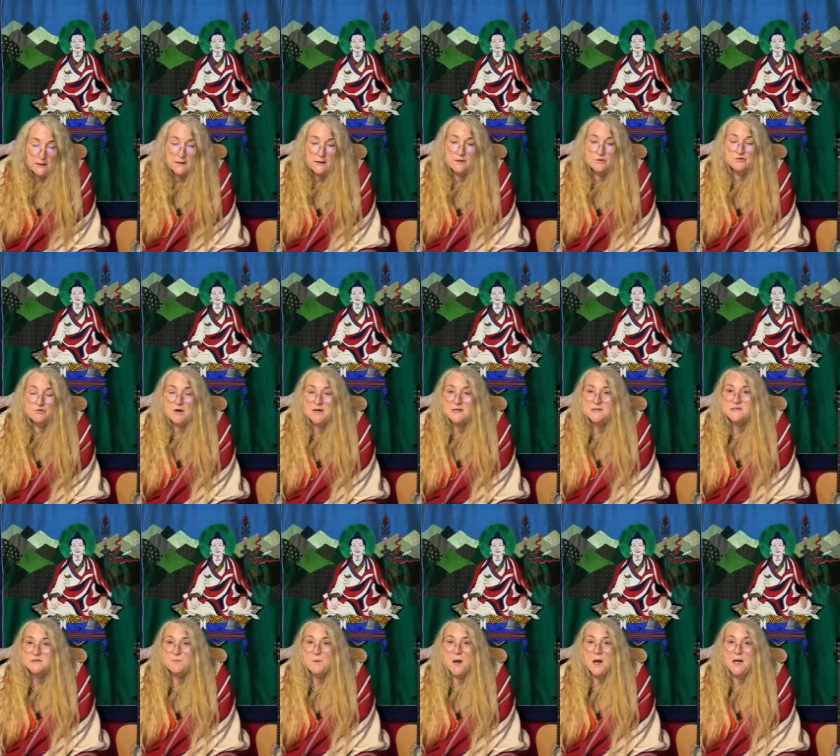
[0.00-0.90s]
It
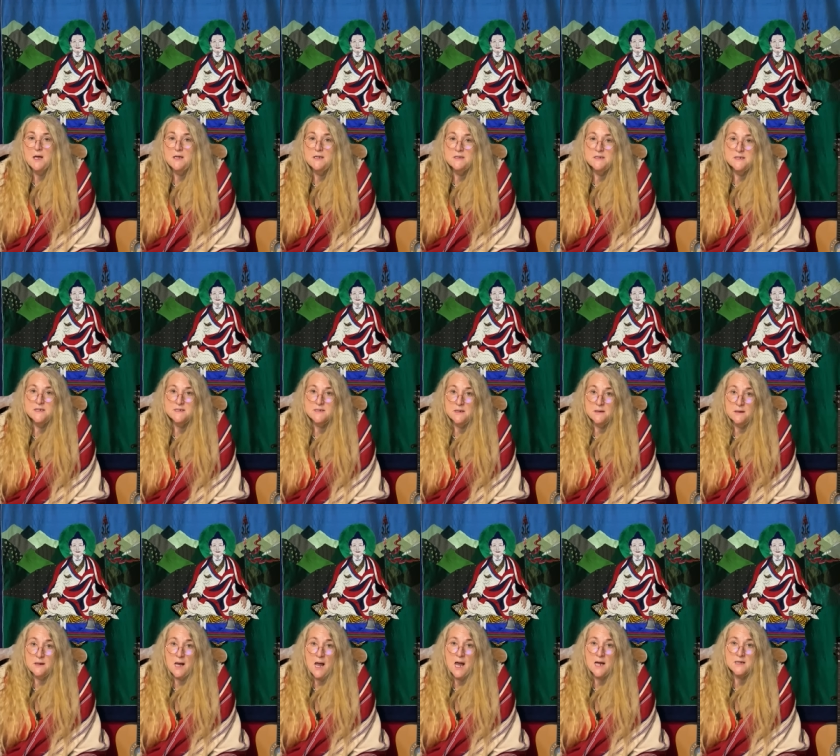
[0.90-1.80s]
transpired as
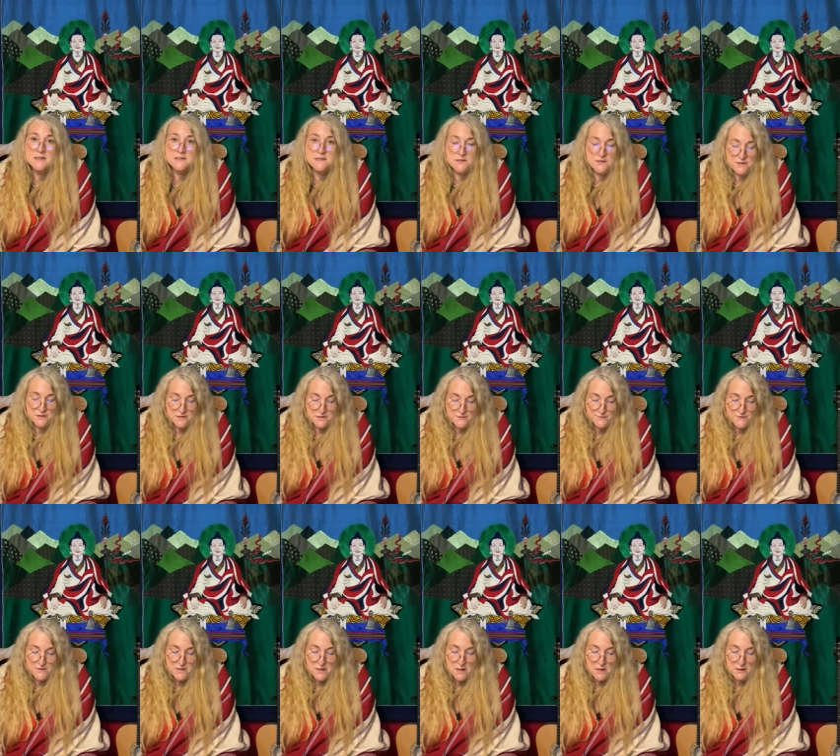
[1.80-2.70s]
an accident
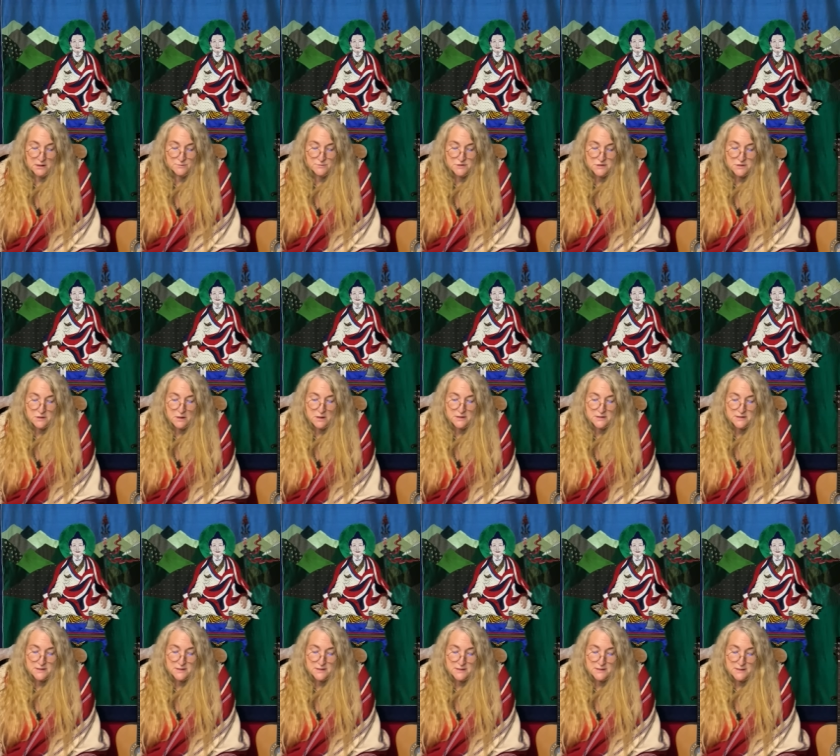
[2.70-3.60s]
of
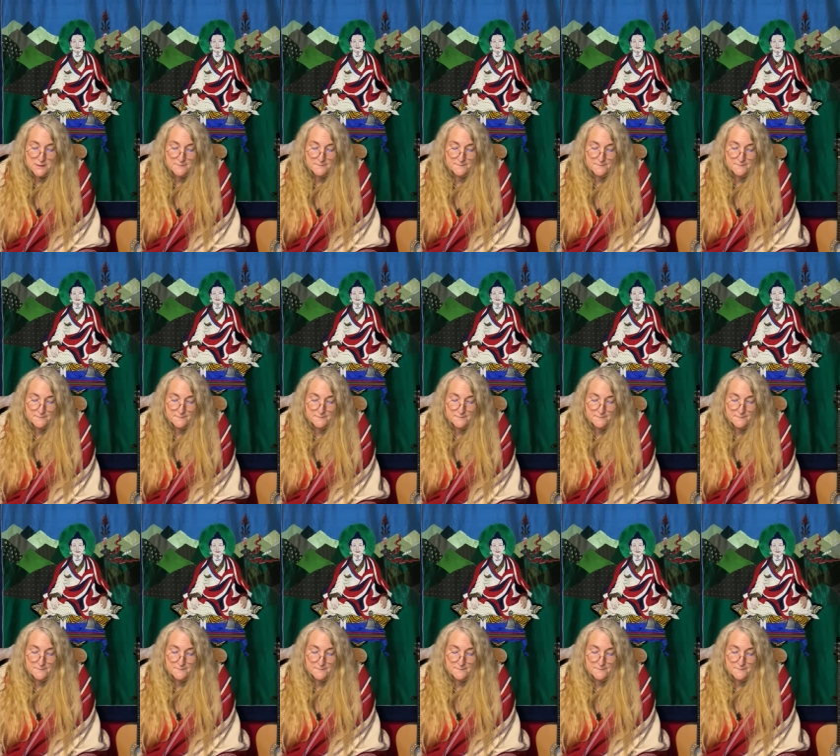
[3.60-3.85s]
circumstances.